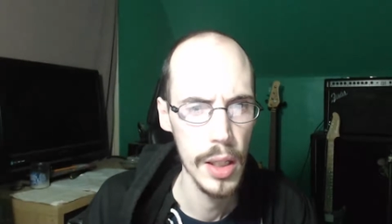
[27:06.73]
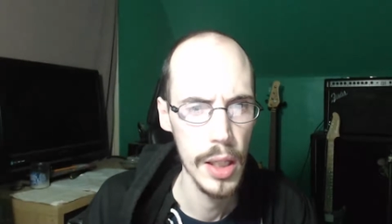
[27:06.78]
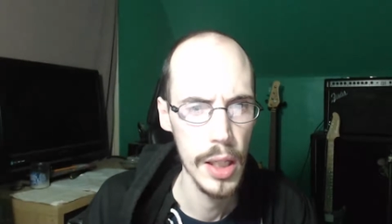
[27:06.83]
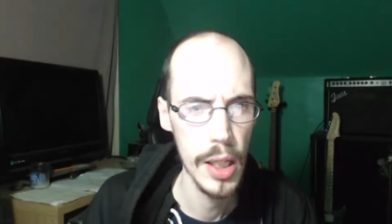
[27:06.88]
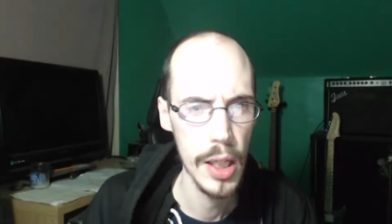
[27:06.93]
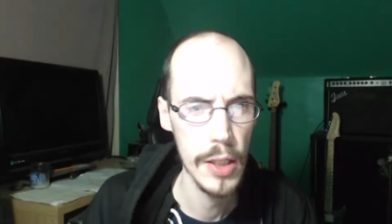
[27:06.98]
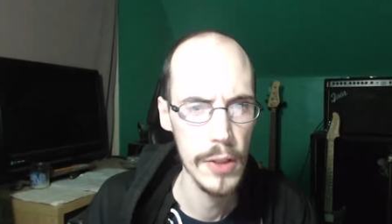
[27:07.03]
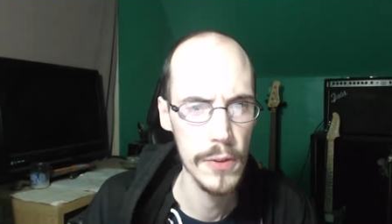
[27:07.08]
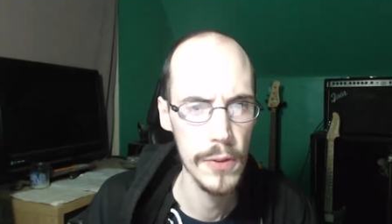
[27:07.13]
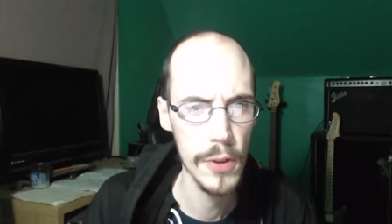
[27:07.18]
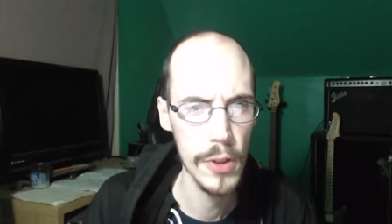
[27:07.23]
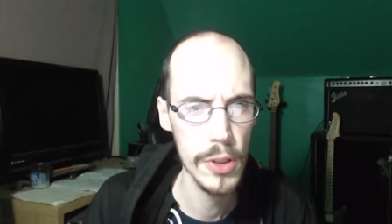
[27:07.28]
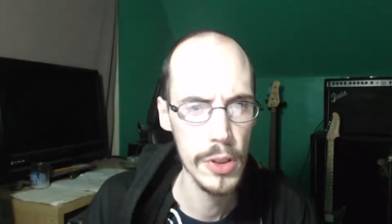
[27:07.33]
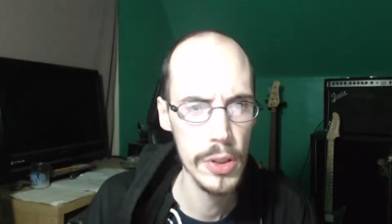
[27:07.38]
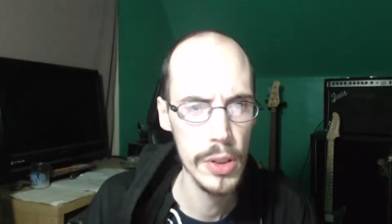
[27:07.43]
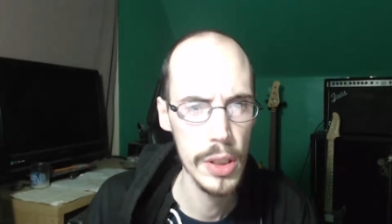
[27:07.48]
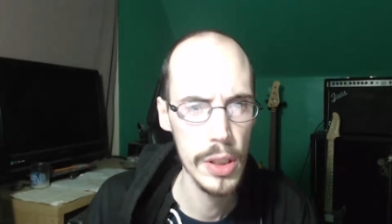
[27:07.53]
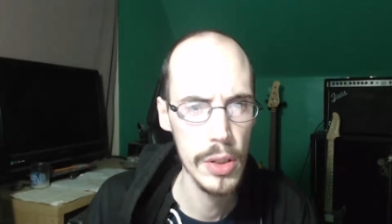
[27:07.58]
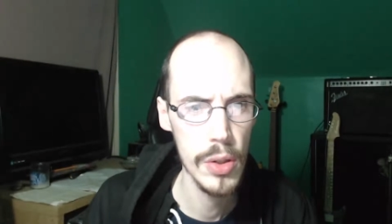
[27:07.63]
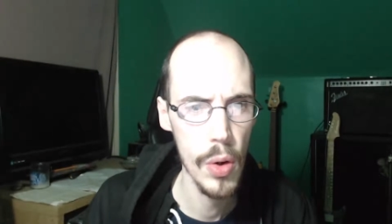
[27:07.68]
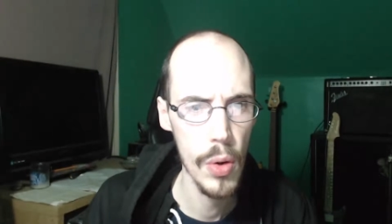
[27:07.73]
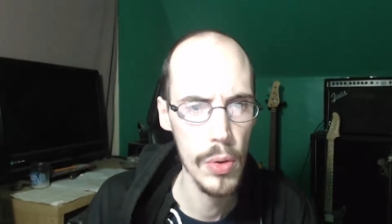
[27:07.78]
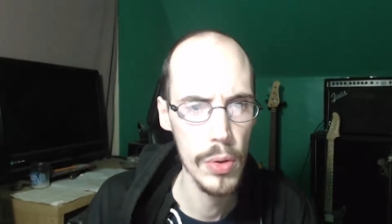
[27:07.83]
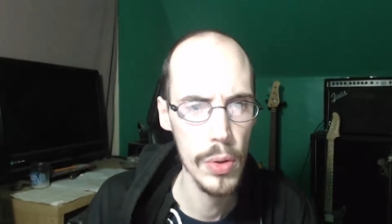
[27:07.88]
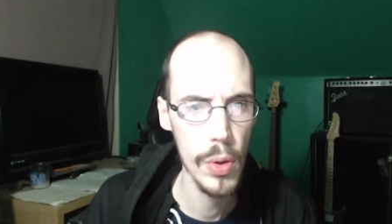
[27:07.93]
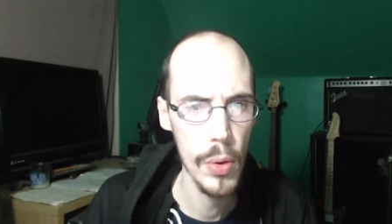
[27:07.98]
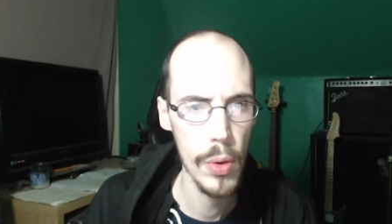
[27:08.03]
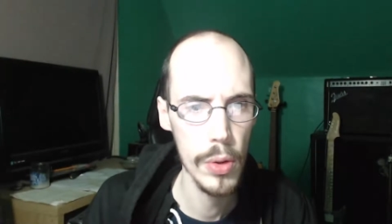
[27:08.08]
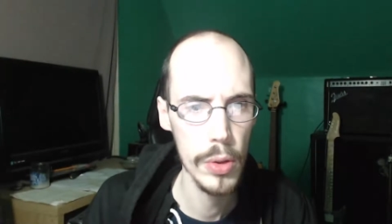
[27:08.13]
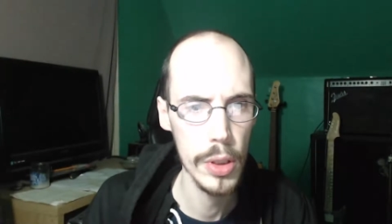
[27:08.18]
he has virtually no
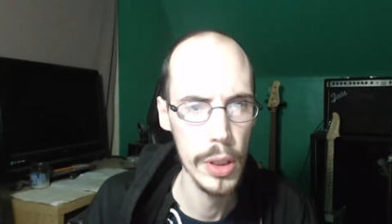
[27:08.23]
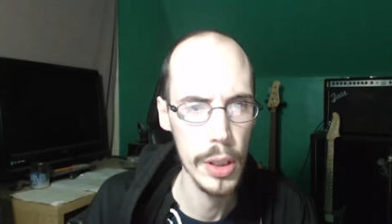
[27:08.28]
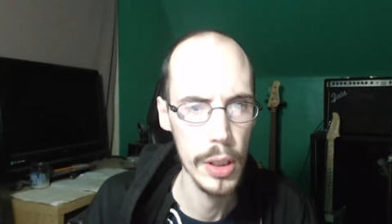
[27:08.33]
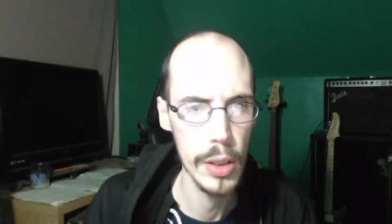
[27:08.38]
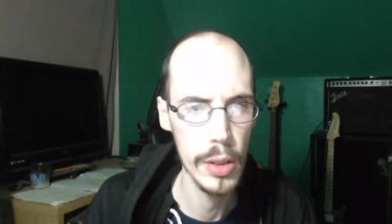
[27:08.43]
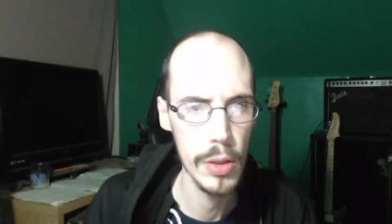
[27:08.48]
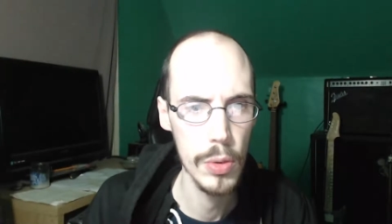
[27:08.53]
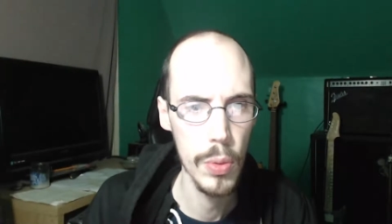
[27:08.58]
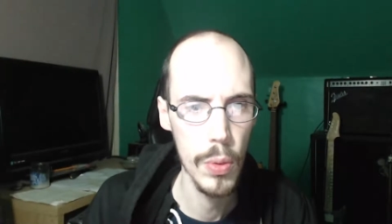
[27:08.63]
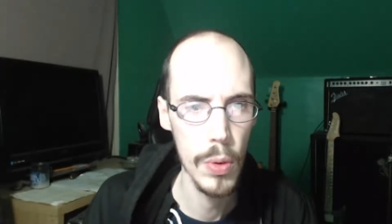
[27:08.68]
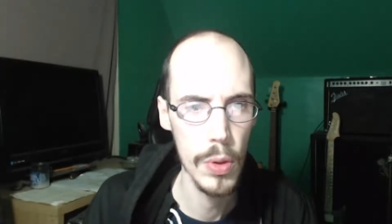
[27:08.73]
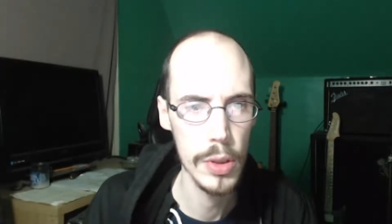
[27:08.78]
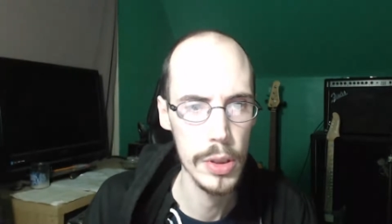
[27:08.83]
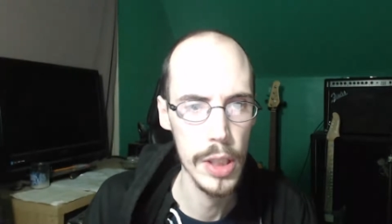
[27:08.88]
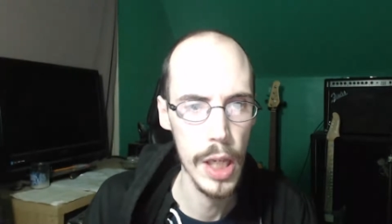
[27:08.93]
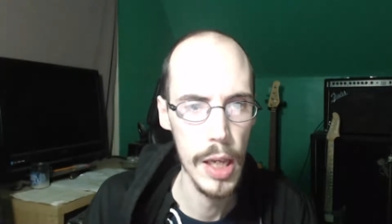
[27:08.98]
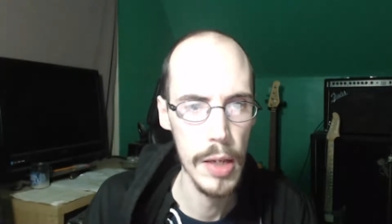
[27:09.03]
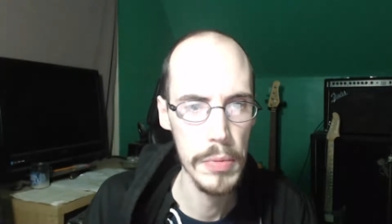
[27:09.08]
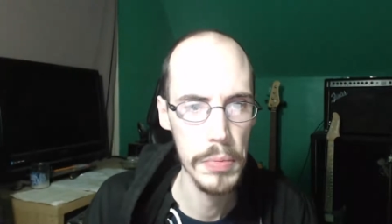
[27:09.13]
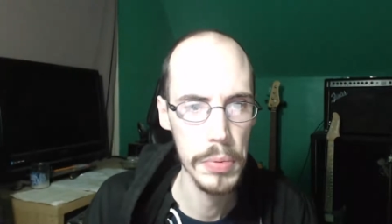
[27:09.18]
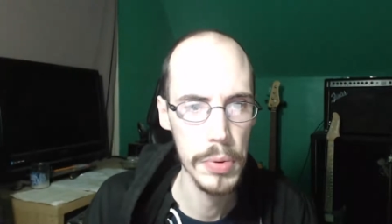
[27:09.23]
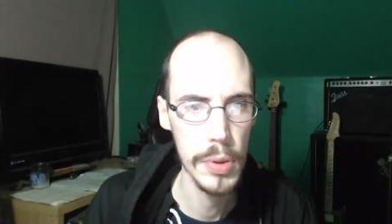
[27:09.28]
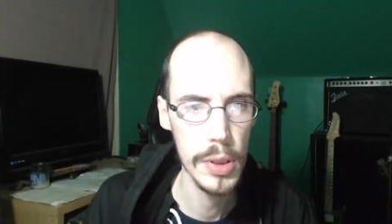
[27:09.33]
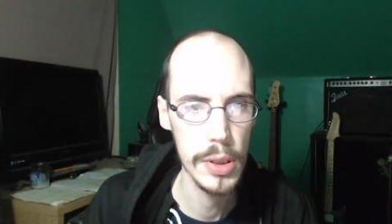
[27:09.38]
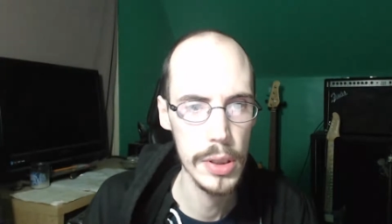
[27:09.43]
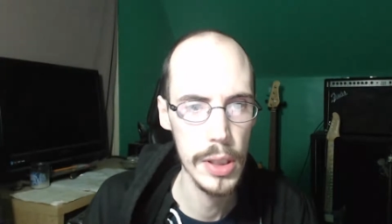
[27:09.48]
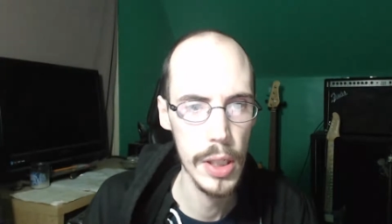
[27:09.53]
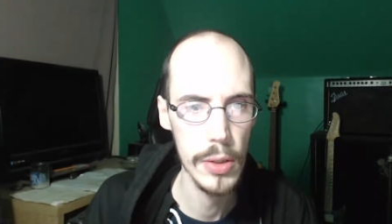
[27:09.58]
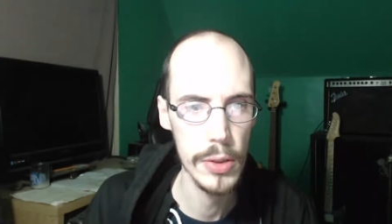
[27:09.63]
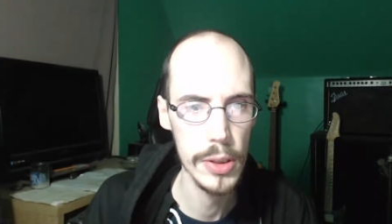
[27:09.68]
loyalty towards a
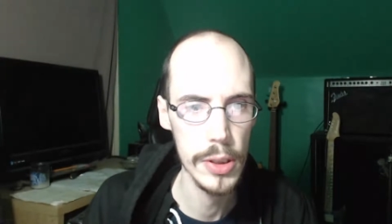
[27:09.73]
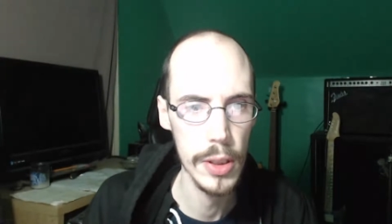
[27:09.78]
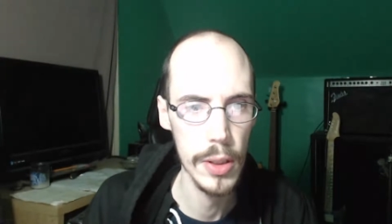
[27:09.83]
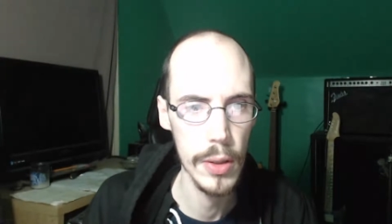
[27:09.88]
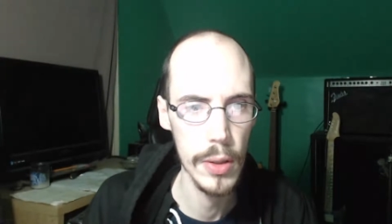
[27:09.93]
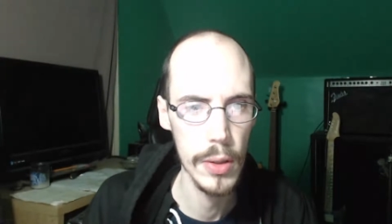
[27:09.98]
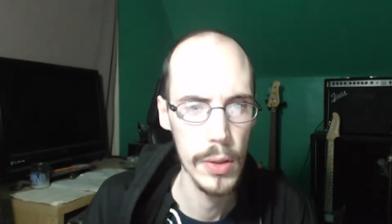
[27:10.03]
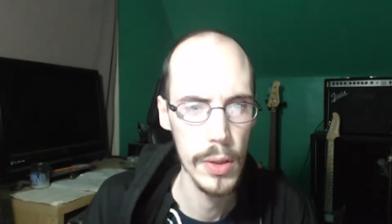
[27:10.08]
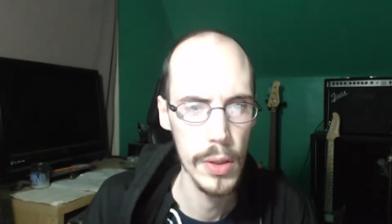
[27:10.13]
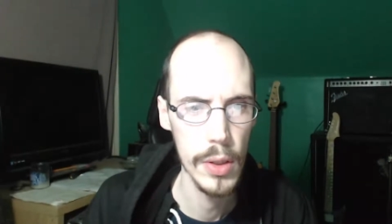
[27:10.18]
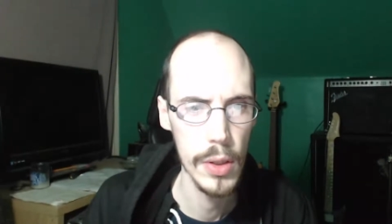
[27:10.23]
Prince Cell.